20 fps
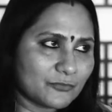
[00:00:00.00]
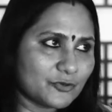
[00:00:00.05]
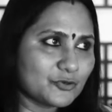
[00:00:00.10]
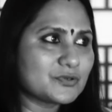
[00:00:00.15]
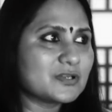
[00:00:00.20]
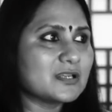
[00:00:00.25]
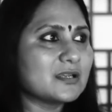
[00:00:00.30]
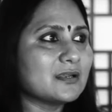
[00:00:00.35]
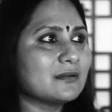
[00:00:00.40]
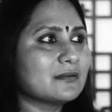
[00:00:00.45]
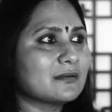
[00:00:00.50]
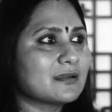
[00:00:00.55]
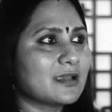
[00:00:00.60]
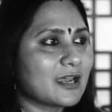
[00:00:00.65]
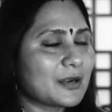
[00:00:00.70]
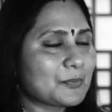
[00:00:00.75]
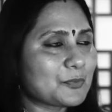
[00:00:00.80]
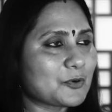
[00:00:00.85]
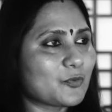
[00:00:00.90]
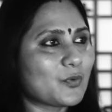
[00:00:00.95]
routine
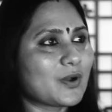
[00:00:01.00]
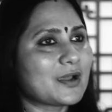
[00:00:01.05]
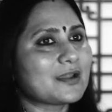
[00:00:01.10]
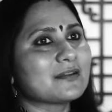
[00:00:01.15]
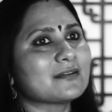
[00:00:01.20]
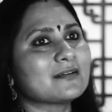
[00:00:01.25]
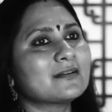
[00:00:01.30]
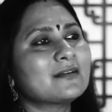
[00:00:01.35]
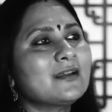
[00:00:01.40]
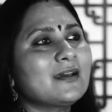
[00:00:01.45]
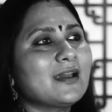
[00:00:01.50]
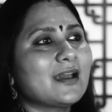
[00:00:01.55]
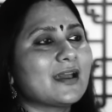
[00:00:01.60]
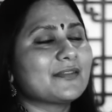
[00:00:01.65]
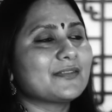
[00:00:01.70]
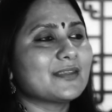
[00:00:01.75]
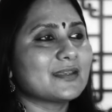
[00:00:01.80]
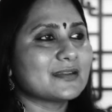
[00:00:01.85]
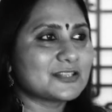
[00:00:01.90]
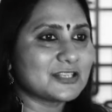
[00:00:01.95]
care provider,
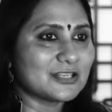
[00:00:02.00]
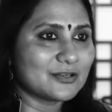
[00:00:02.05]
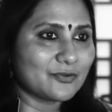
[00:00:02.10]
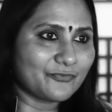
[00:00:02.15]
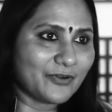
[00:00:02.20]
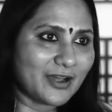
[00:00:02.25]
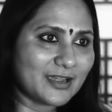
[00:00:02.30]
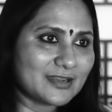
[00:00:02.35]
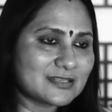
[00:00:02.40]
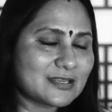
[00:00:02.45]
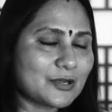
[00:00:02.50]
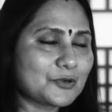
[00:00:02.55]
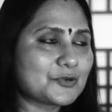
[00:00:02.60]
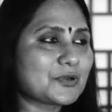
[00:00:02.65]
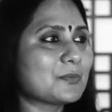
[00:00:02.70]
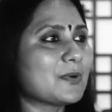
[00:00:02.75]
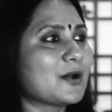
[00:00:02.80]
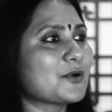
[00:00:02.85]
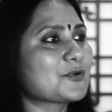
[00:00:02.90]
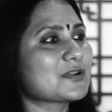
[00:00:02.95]
and then she finds
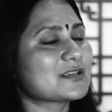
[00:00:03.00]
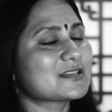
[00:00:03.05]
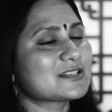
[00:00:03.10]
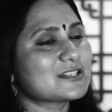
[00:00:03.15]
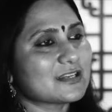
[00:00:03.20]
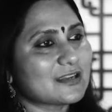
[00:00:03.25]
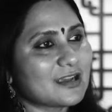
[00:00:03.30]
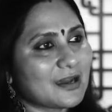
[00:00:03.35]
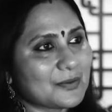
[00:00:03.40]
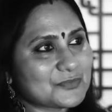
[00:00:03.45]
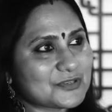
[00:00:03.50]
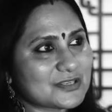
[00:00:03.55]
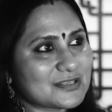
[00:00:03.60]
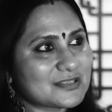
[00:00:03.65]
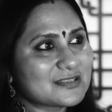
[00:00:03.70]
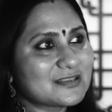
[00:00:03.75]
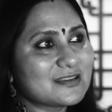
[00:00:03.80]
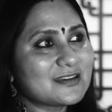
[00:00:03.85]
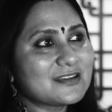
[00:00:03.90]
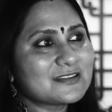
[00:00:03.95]
out about us, she comes
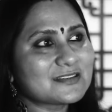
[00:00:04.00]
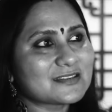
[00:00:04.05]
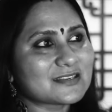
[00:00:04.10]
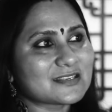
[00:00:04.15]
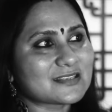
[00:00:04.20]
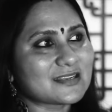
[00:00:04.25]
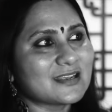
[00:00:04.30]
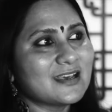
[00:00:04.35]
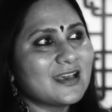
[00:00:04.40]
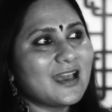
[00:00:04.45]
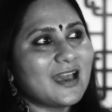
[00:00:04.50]
and searches,